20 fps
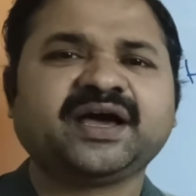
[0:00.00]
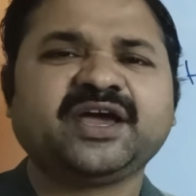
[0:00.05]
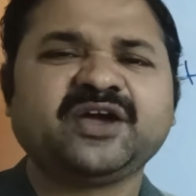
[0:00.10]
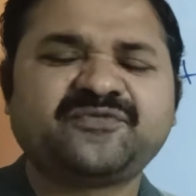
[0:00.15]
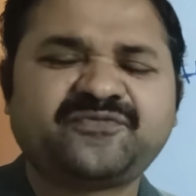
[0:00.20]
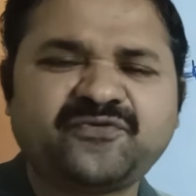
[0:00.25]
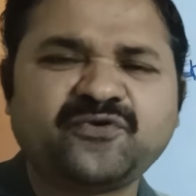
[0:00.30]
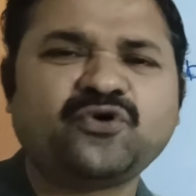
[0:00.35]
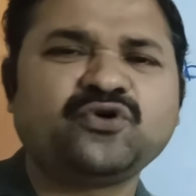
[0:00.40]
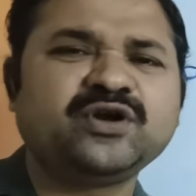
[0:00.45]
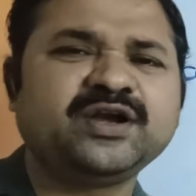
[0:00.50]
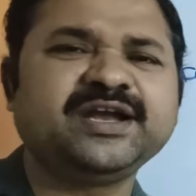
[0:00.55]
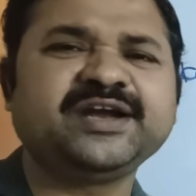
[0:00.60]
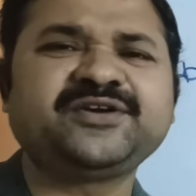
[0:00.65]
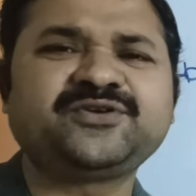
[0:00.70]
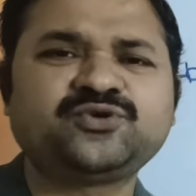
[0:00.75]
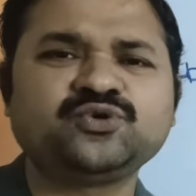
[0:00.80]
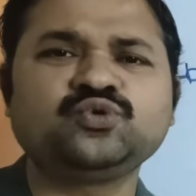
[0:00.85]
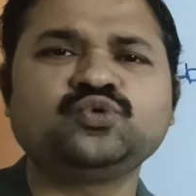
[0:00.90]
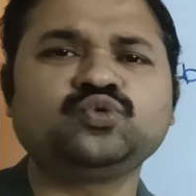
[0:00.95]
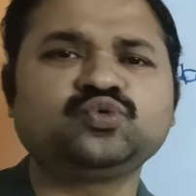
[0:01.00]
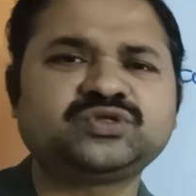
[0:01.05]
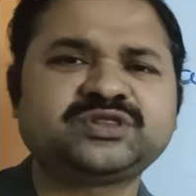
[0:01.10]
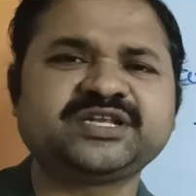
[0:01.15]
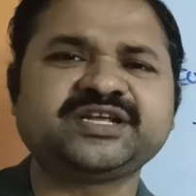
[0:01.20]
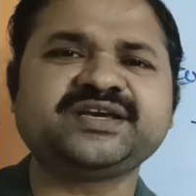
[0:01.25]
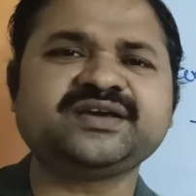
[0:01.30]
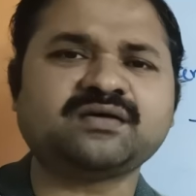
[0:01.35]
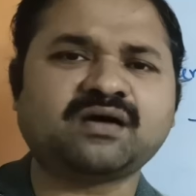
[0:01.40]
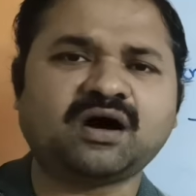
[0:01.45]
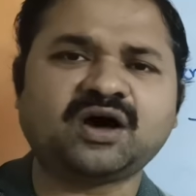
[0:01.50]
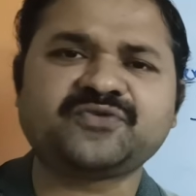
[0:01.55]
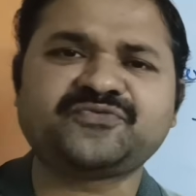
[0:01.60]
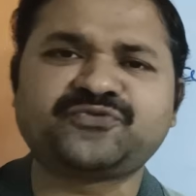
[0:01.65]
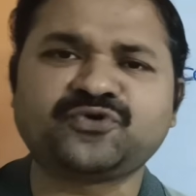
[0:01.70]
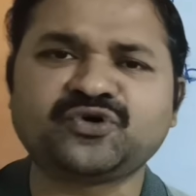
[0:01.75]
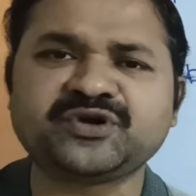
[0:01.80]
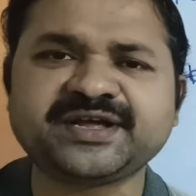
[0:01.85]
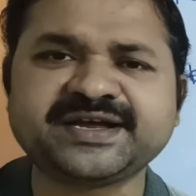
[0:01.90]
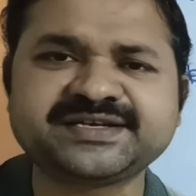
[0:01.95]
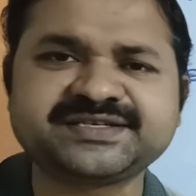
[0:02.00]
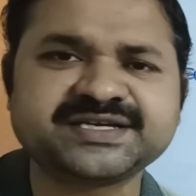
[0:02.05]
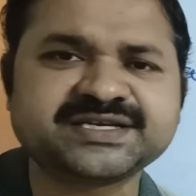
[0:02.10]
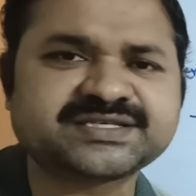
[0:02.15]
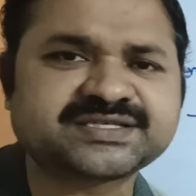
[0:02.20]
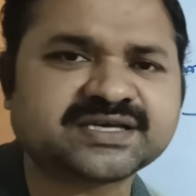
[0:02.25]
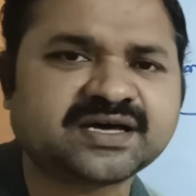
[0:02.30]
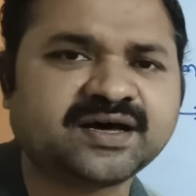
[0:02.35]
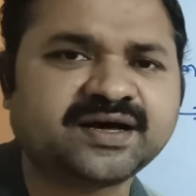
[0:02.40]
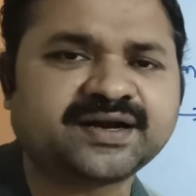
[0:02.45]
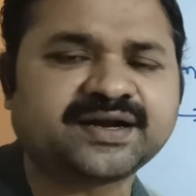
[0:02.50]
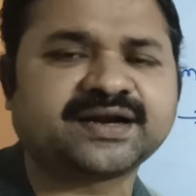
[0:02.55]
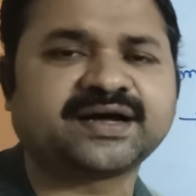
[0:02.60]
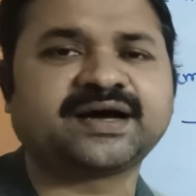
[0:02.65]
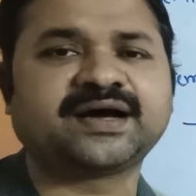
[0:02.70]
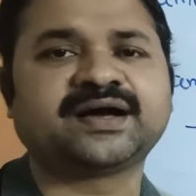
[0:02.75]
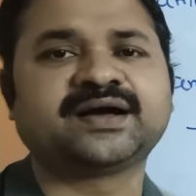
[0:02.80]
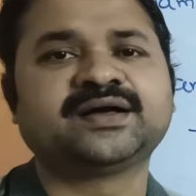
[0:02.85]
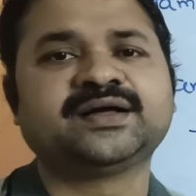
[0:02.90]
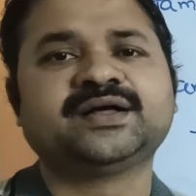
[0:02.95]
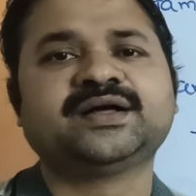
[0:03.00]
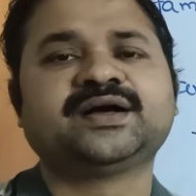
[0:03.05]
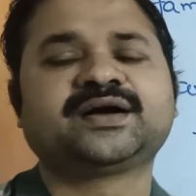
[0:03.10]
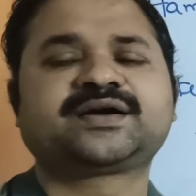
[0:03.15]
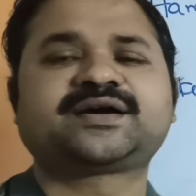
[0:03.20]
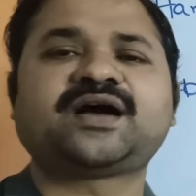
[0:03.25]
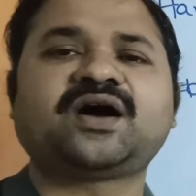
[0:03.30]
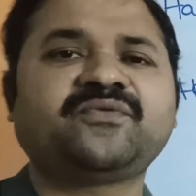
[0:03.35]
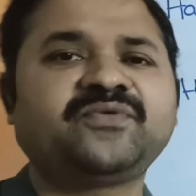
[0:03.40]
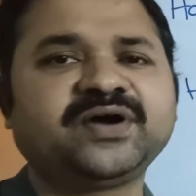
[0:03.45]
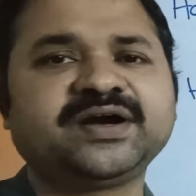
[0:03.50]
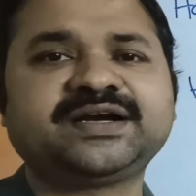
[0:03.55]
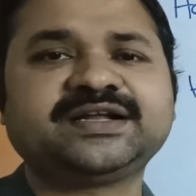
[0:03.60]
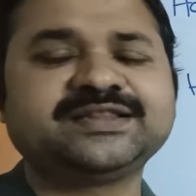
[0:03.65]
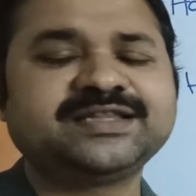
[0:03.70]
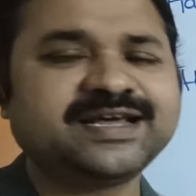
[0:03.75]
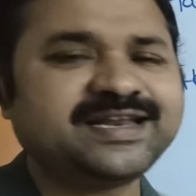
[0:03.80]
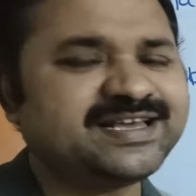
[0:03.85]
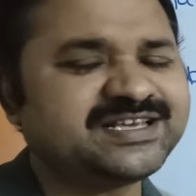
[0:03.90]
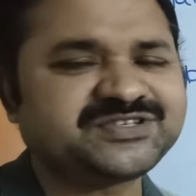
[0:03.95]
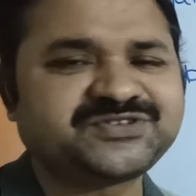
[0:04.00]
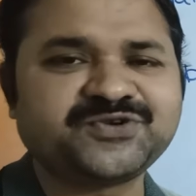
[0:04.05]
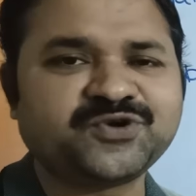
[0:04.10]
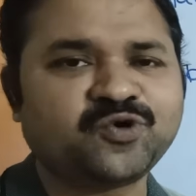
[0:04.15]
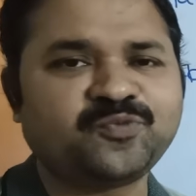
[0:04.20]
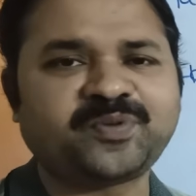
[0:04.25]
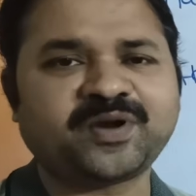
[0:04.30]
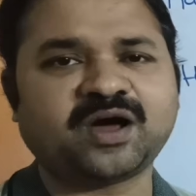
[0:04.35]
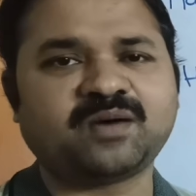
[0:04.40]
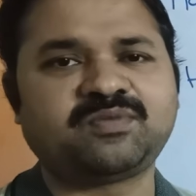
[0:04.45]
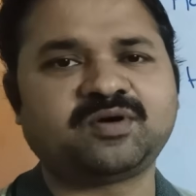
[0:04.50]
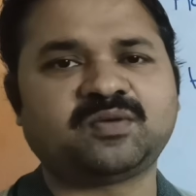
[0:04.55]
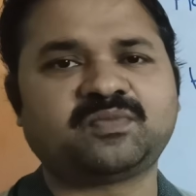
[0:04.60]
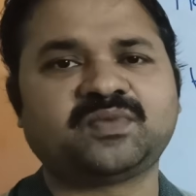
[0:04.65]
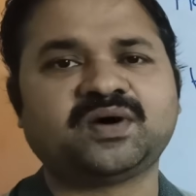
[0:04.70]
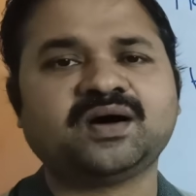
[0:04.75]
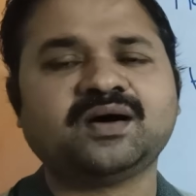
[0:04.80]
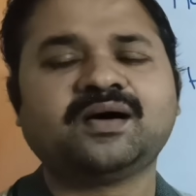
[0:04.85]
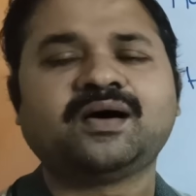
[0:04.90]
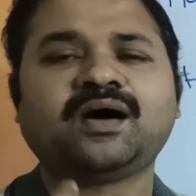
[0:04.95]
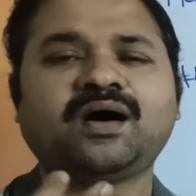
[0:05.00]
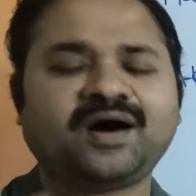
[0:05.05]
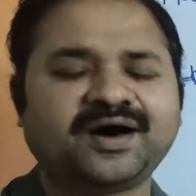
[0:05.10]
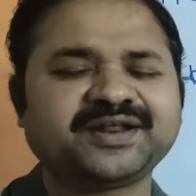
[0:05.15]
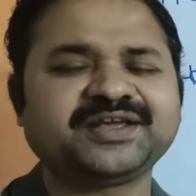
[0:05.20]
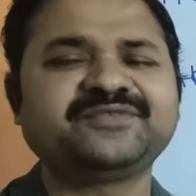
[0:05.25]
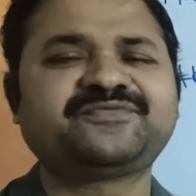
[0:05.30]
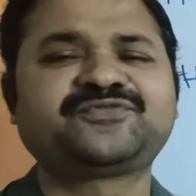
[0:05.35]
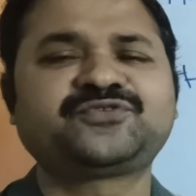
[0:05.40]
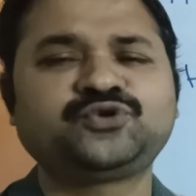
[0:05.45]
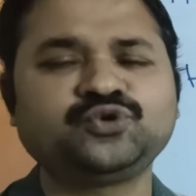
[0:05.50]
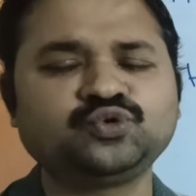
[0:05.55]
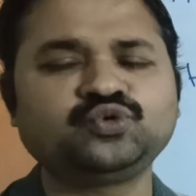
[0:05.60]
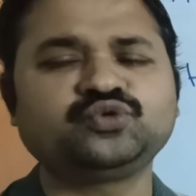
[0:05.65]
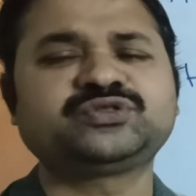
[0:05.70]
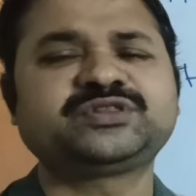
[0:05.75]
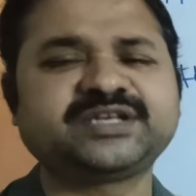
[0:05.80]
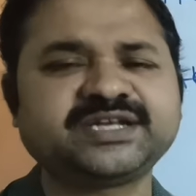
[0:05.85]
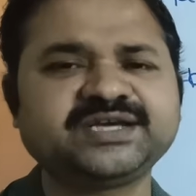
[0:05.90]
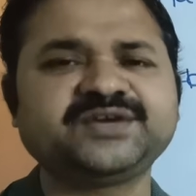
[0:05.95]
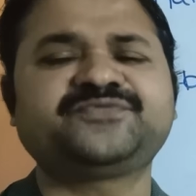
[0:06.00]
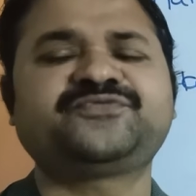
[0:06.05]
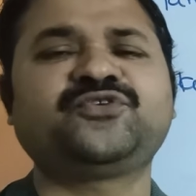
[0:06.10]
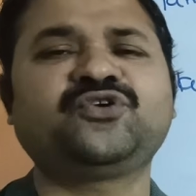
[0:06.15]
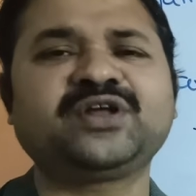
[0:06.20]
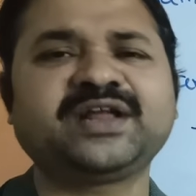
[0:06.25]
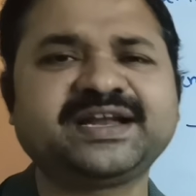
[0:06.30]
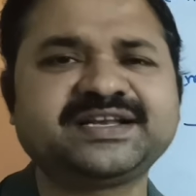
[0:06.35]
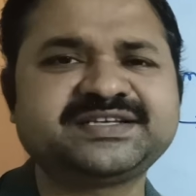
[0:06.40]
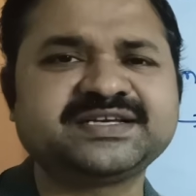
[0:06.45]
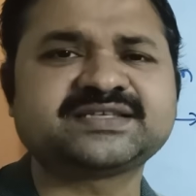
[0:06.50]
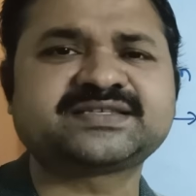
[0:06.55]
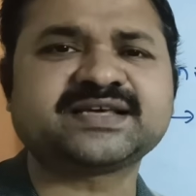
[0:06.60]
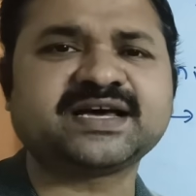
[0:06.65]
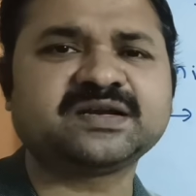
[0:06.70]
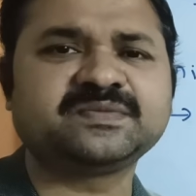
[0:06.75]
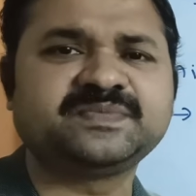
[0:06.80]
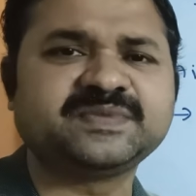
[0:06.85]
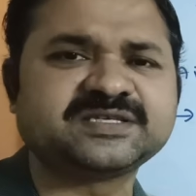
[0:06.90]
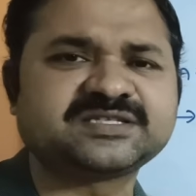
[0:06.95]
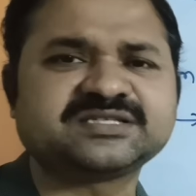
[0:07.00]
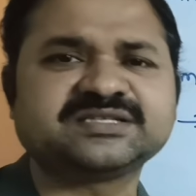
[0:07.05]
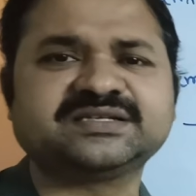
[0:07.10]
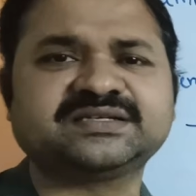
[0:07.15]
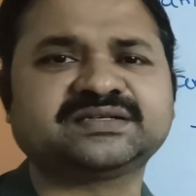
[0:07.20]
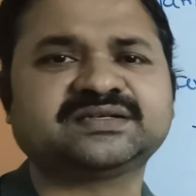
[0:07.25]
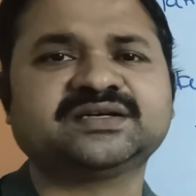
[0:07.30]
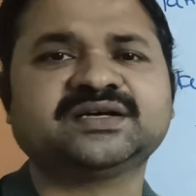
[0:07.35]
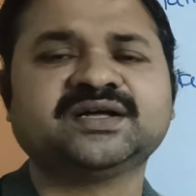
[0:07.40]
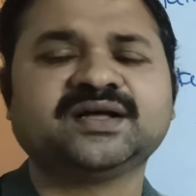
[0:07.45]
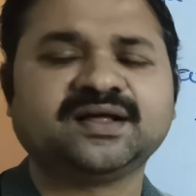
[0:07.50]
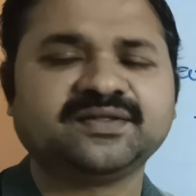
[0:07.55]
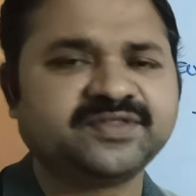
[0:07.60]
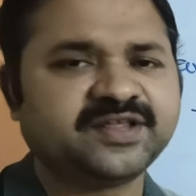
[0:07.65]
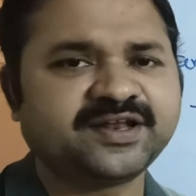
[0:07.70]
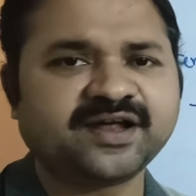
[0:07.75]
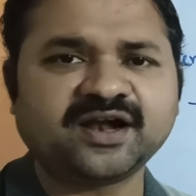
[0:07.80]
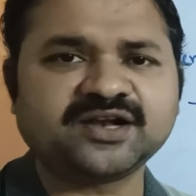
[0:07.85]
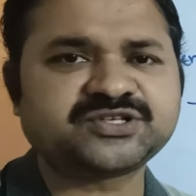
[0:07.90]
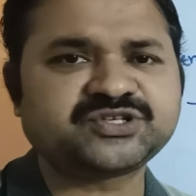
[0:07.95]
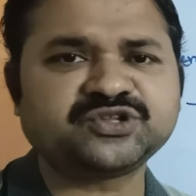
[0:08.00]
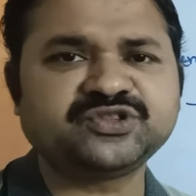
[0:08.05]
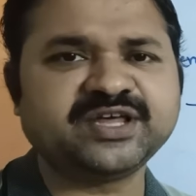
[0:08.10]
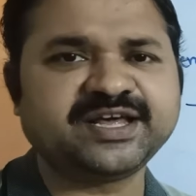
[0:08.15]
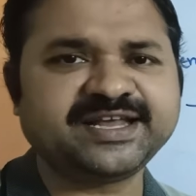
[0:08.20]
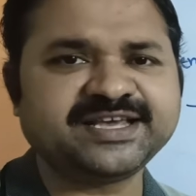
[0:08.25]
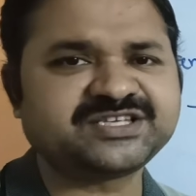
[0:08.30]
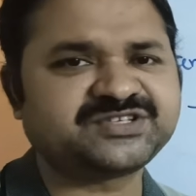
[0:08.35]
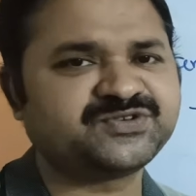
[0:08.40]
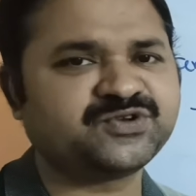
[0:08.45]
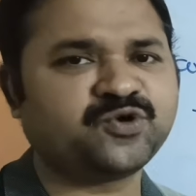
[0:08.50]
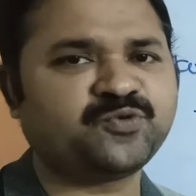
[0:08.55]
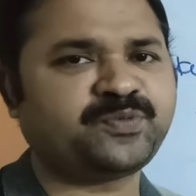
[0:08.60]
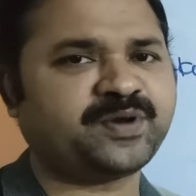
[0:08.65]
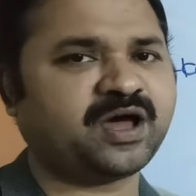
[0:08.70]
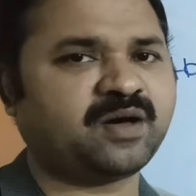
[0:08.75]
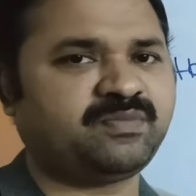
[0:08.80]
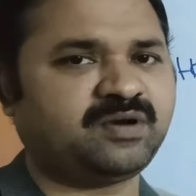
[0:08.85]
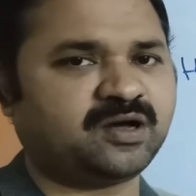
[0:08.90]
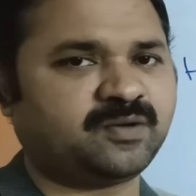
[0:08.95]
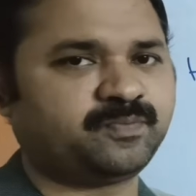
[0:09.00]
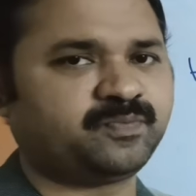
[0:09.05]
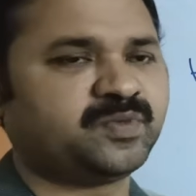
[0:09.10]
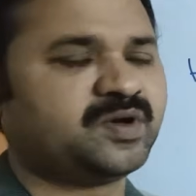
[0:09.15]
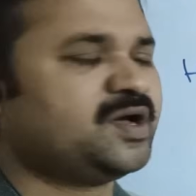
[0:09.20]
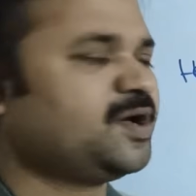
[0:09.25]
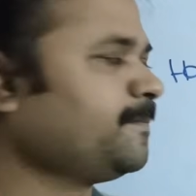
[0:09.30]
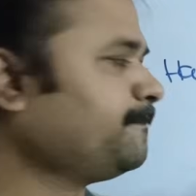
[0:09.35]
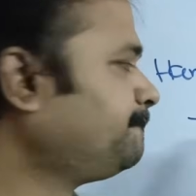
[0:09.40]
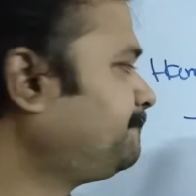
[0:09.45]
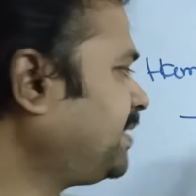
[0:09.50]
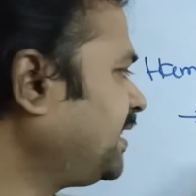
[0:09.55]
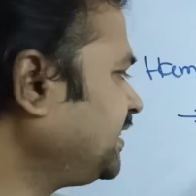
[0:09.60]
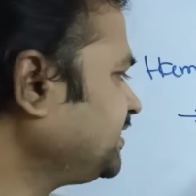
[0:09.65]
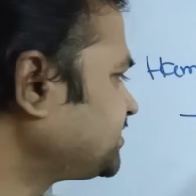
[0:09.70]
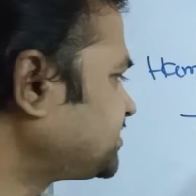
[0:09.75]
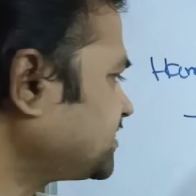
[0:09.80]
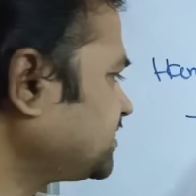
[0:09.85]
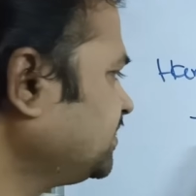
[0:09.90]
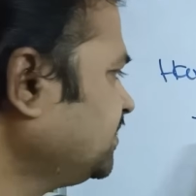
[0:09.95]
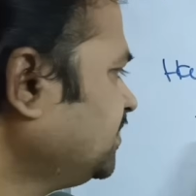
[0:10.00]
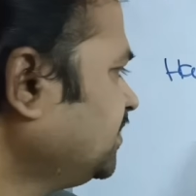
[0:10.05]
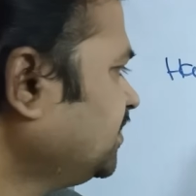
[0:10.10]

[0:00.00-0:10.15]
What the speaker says: if only 2, 3 or 4 edges are covered, there is no problem. Or if 2, 3, 4 edges are missed, then also there is no problem. But